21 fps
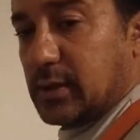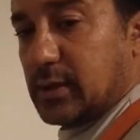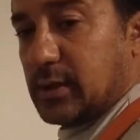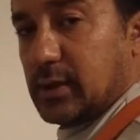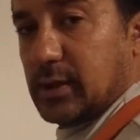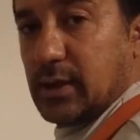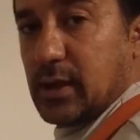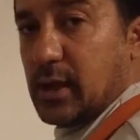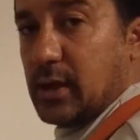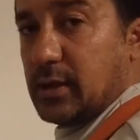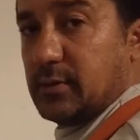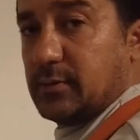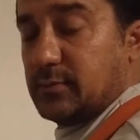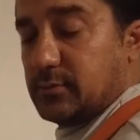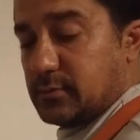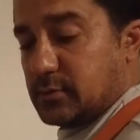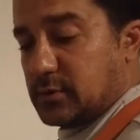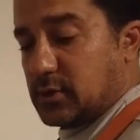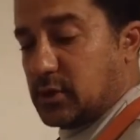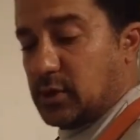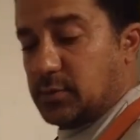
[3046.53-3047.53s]
again,
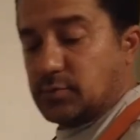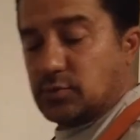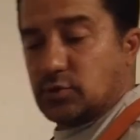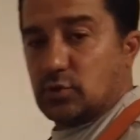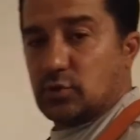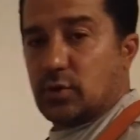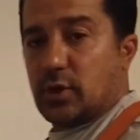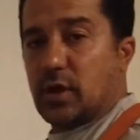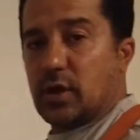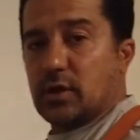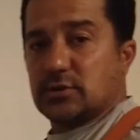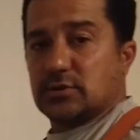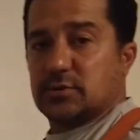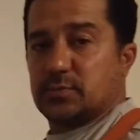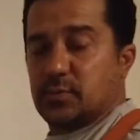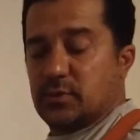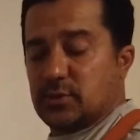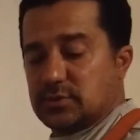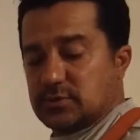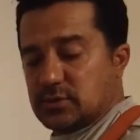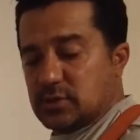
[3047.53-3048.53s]
keeps your hands
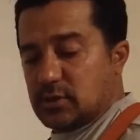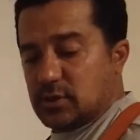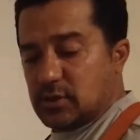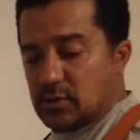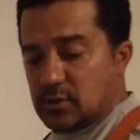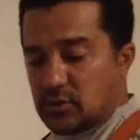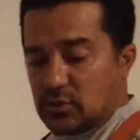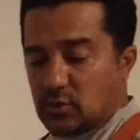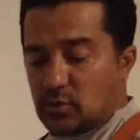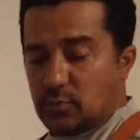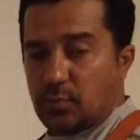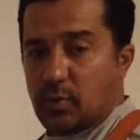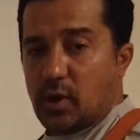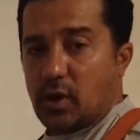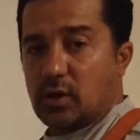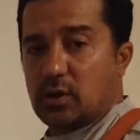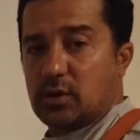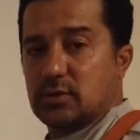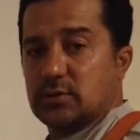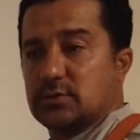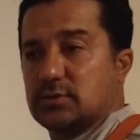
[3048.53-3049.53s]
busy, your
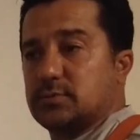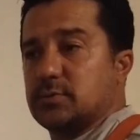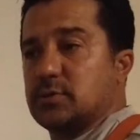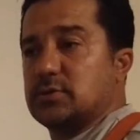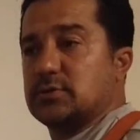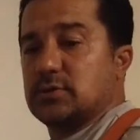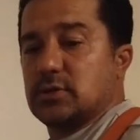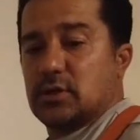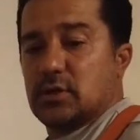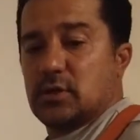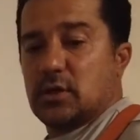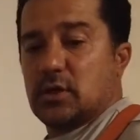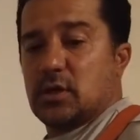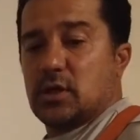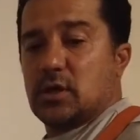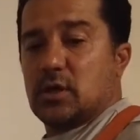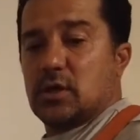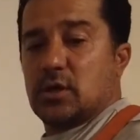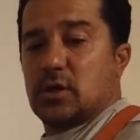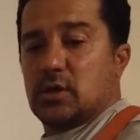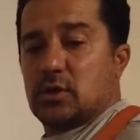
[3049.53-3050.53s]
pockets busy.
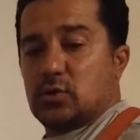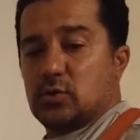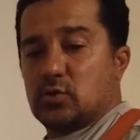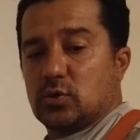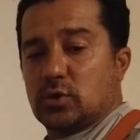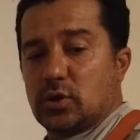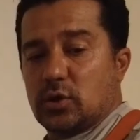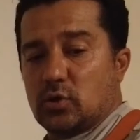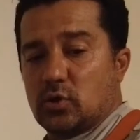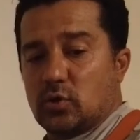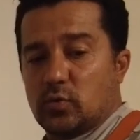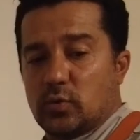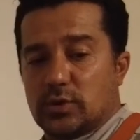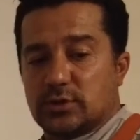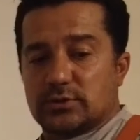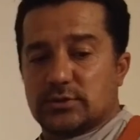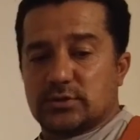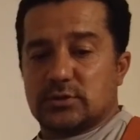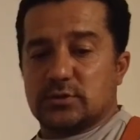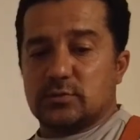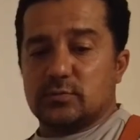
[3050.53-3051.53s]
You can
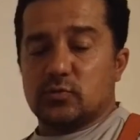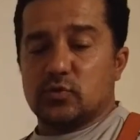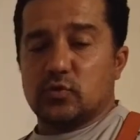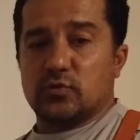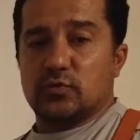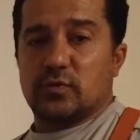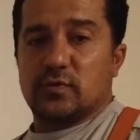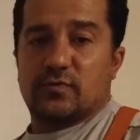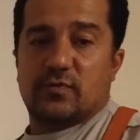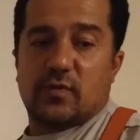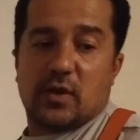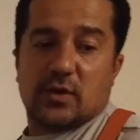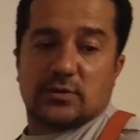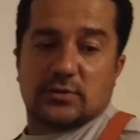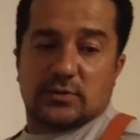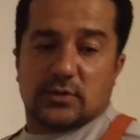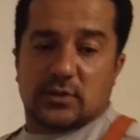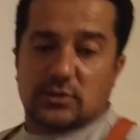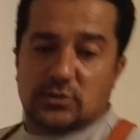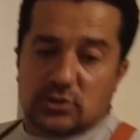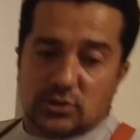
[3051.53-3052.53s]
always remove the
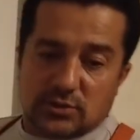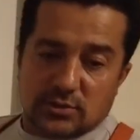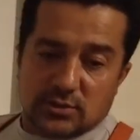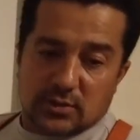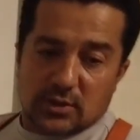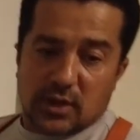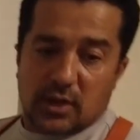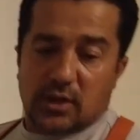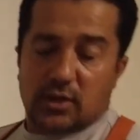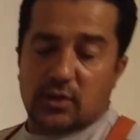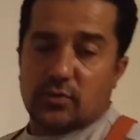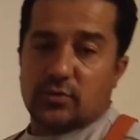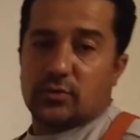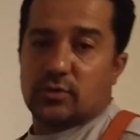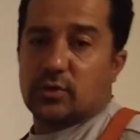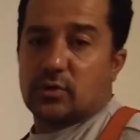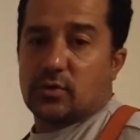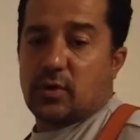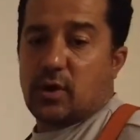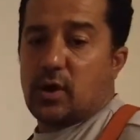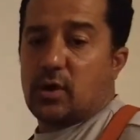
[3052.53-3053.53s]
vest and just lay it on the
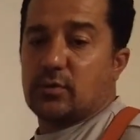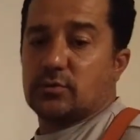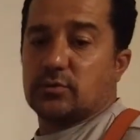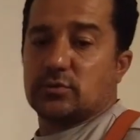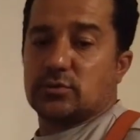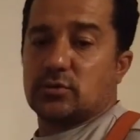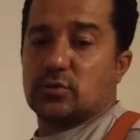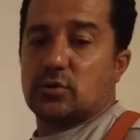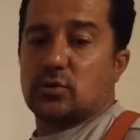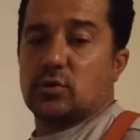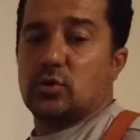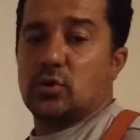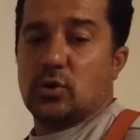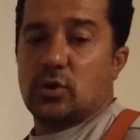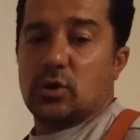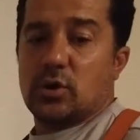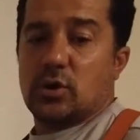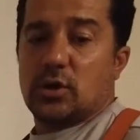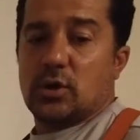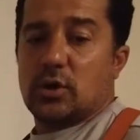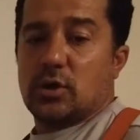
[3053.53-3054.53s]
ground, so
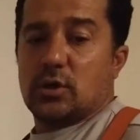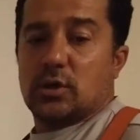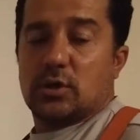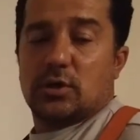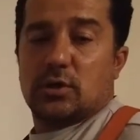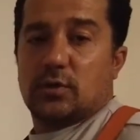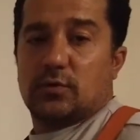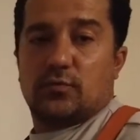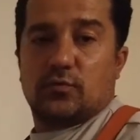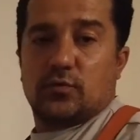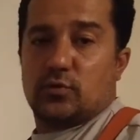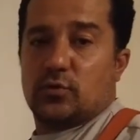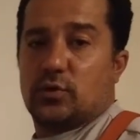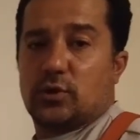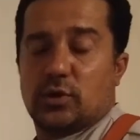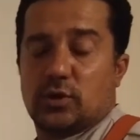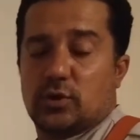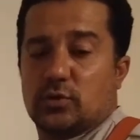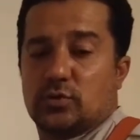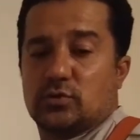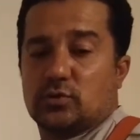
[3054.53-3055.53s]
if you
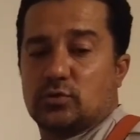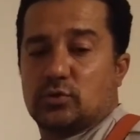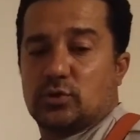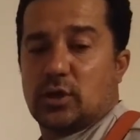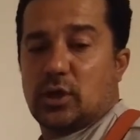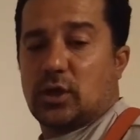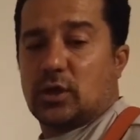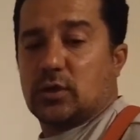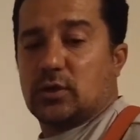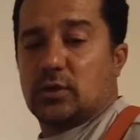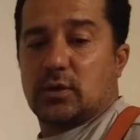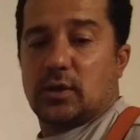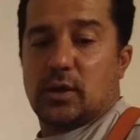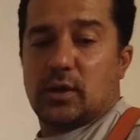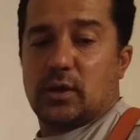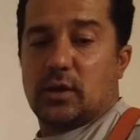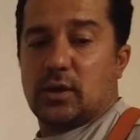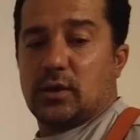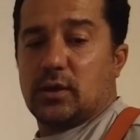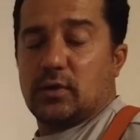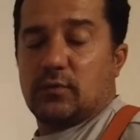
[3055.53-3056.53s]
needed to take
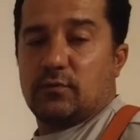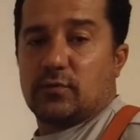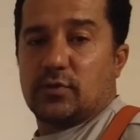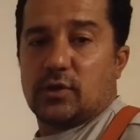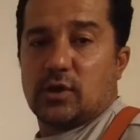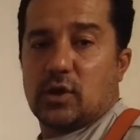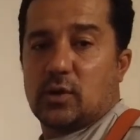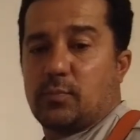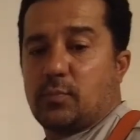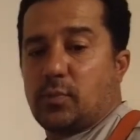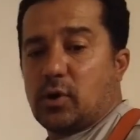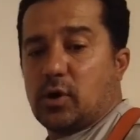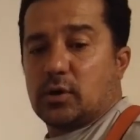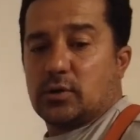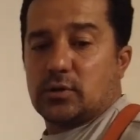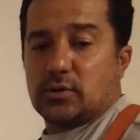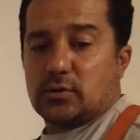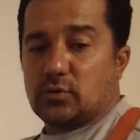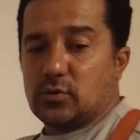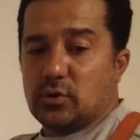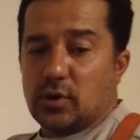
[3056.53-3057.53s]
everything
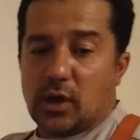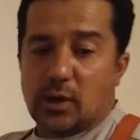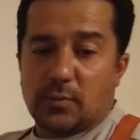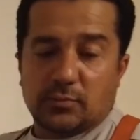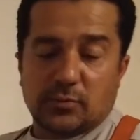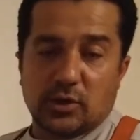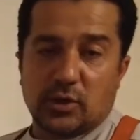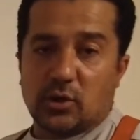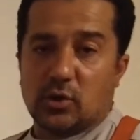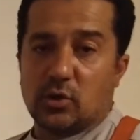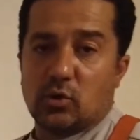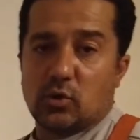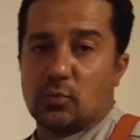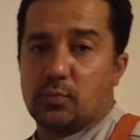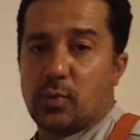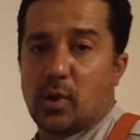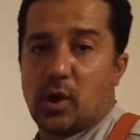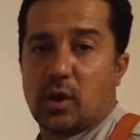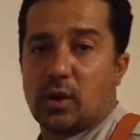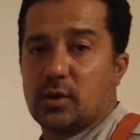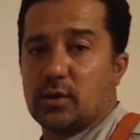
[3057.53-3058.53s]
apart or empty out your
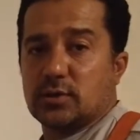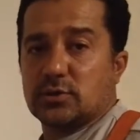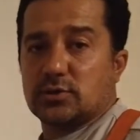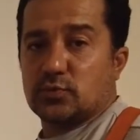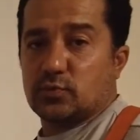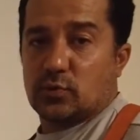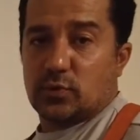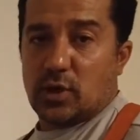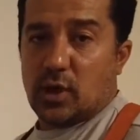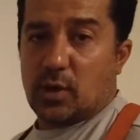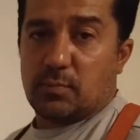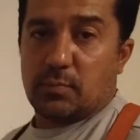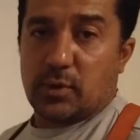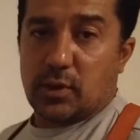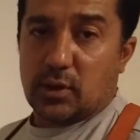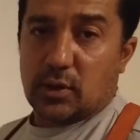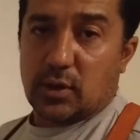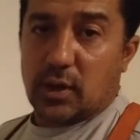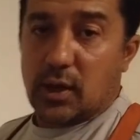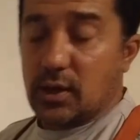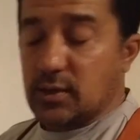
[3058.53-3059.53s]
pockets, will not be
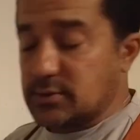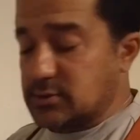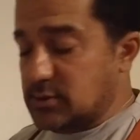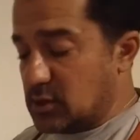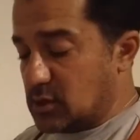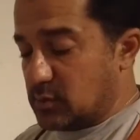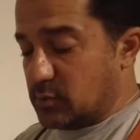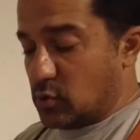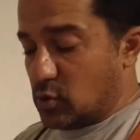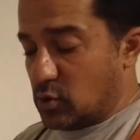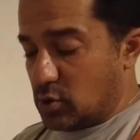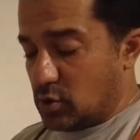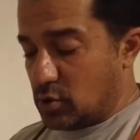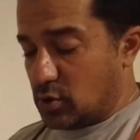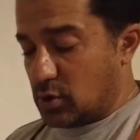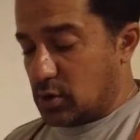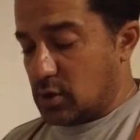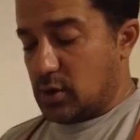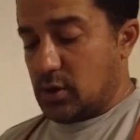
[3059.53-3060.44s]
a case anymore.